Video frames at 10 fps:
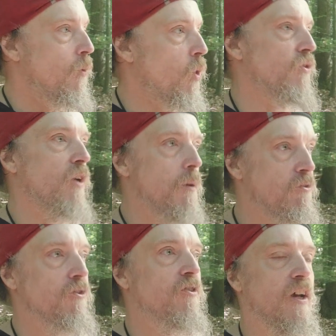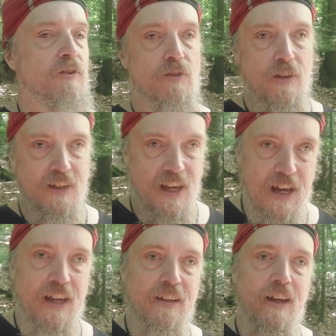want to emphasize
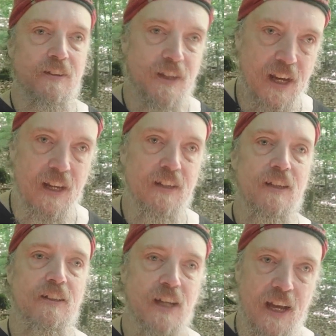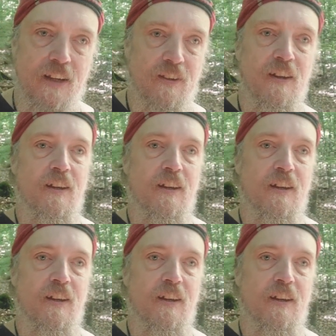again and again and again,